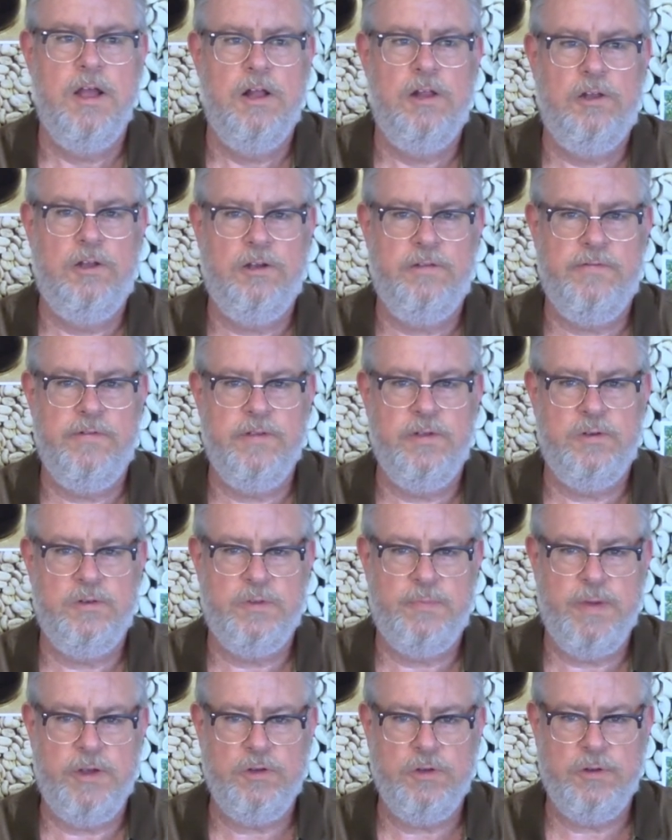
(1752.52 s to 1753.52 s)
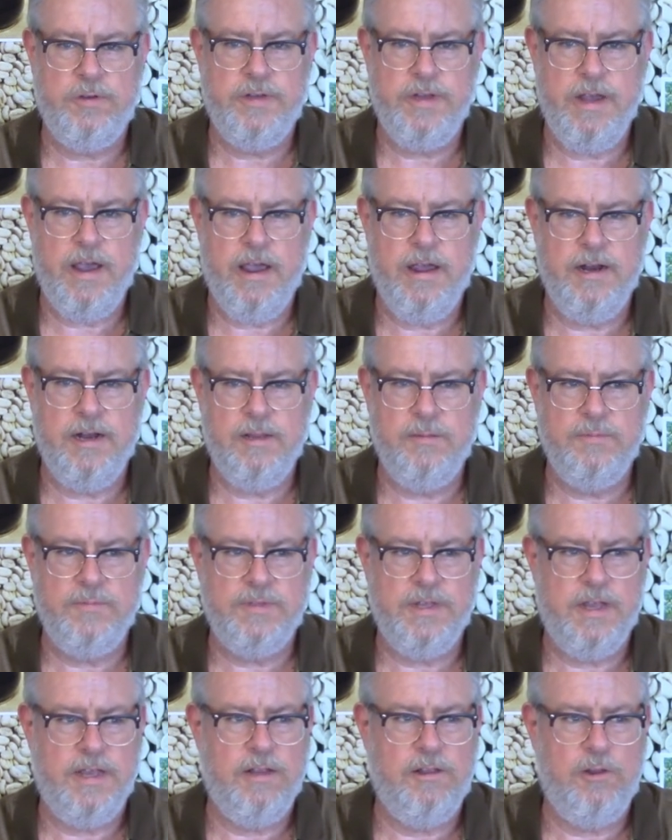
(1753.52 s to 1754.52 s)
look for those specialty items
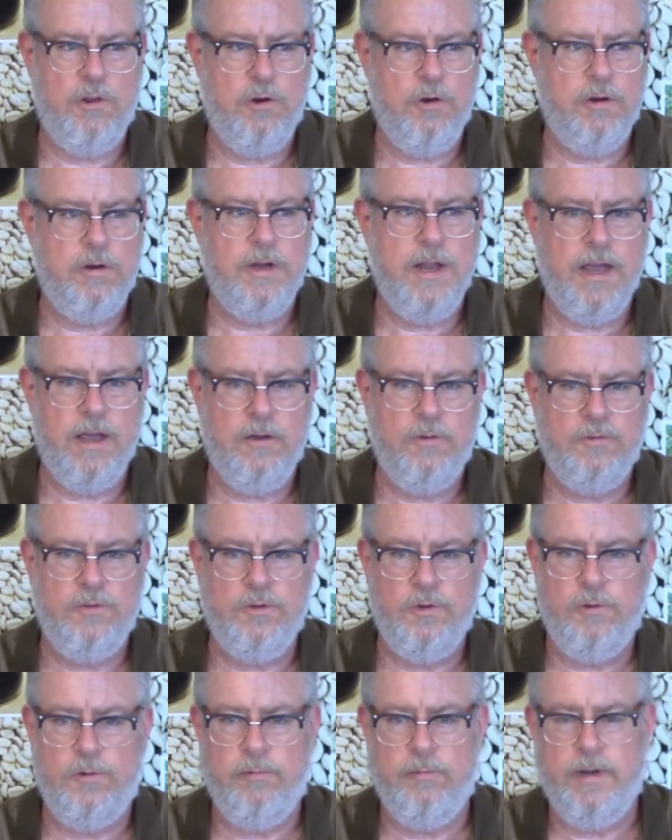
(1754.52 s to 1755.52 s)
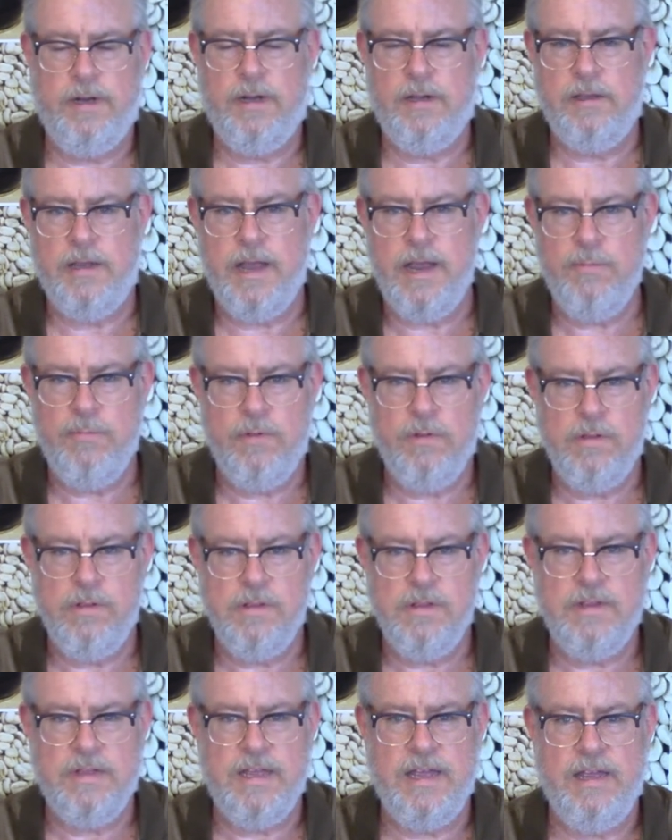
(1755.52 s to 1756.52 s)
and learn how to read a
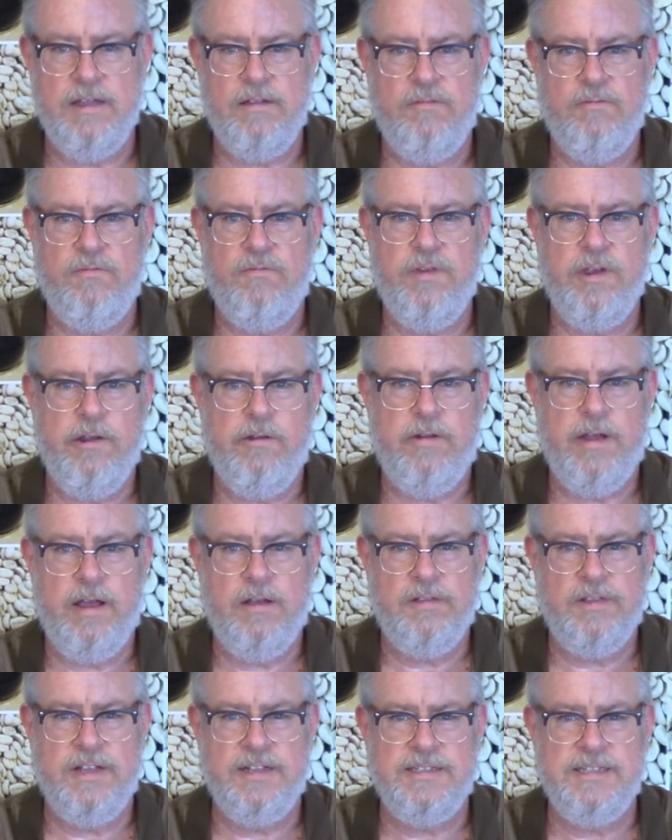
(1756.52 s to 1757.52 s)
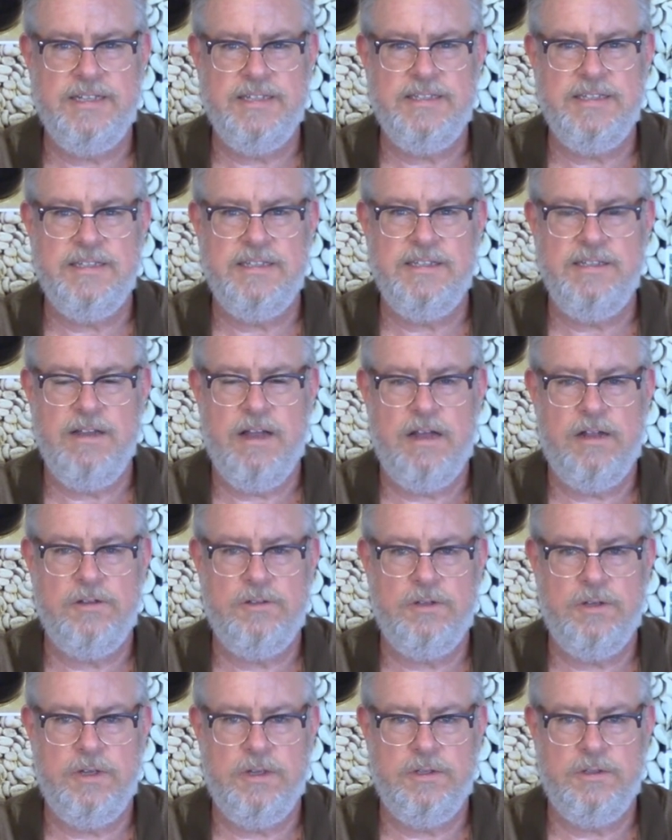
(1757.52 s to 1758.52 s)
label and figure out that this is not
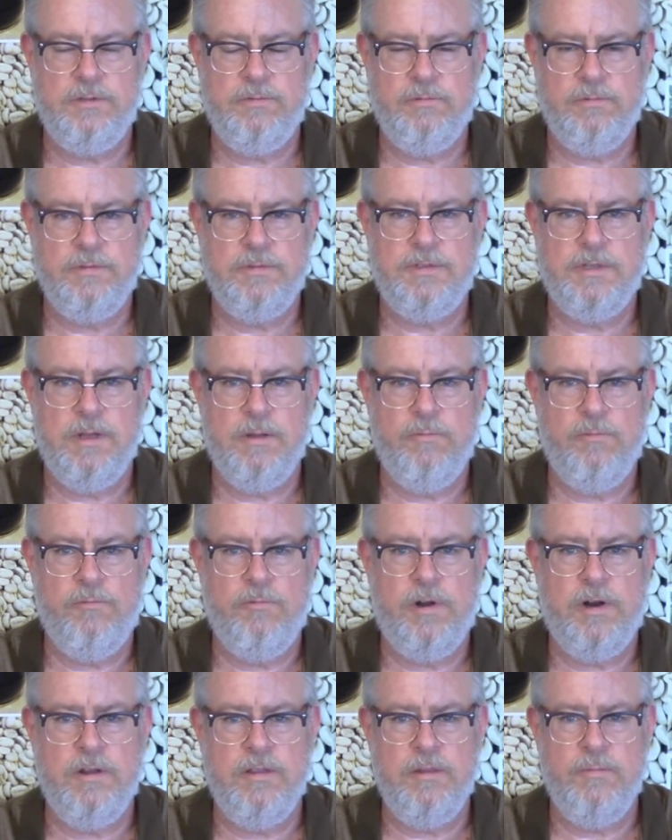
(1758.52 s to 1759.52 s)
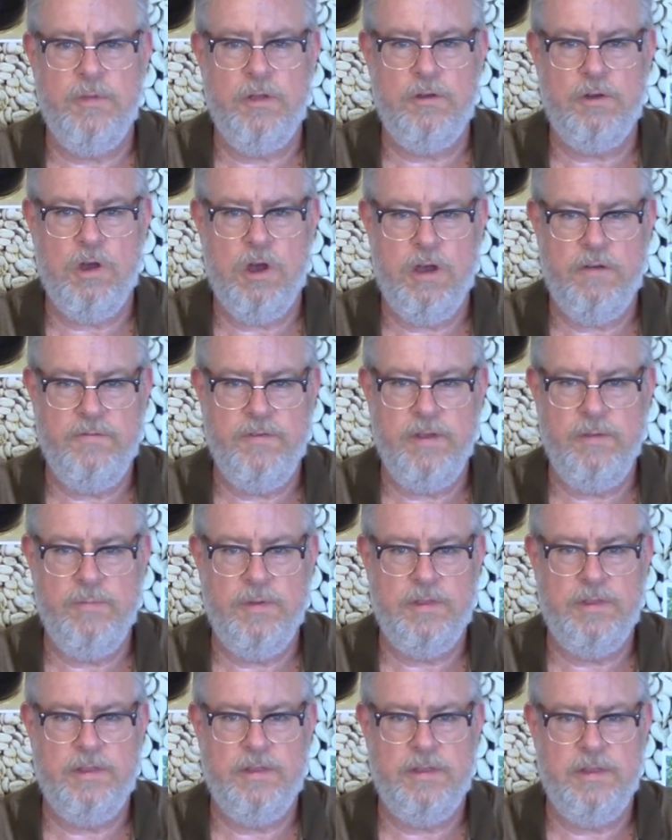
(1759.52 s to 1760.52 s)
just some run-of-the-mill coffee,
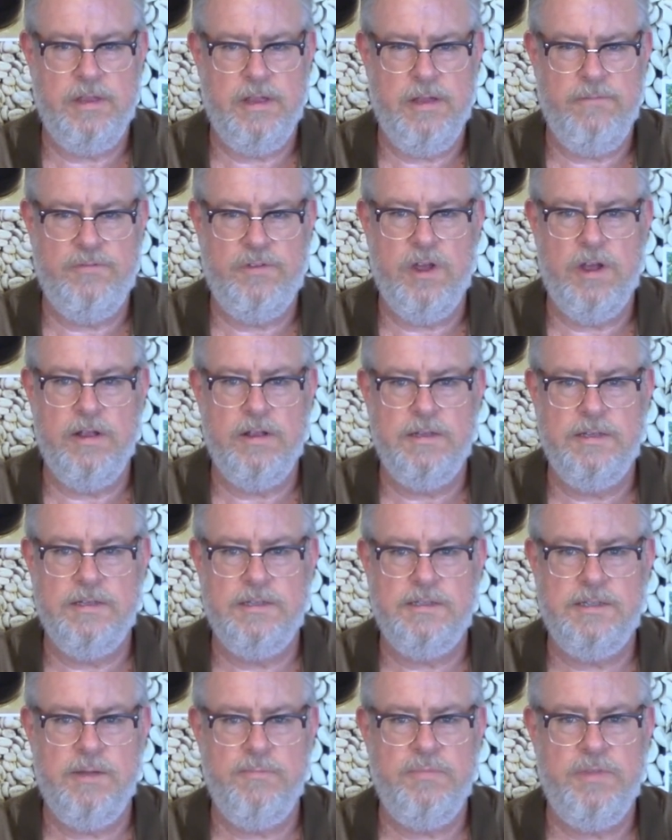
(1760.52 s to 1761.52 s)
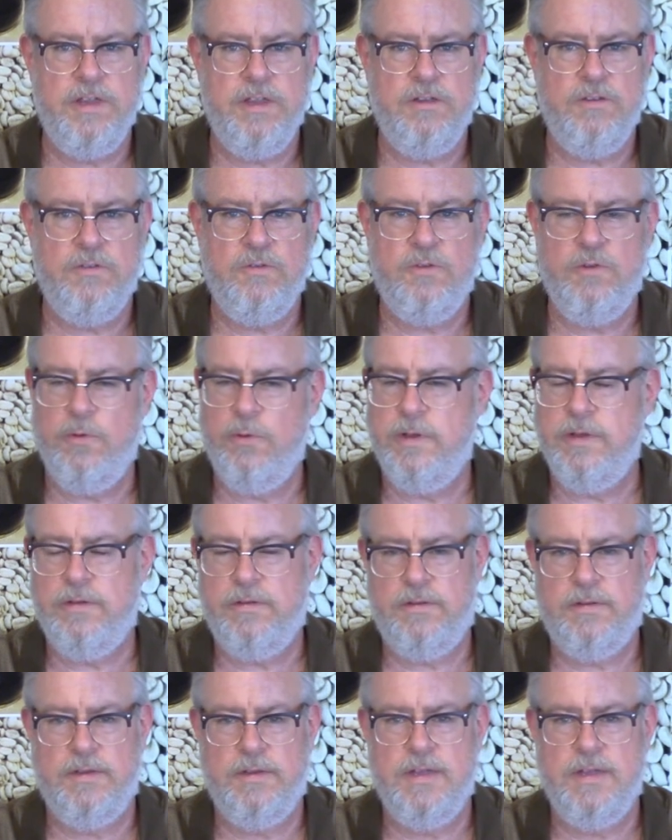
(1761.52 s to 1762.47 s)
but that they've done something to it.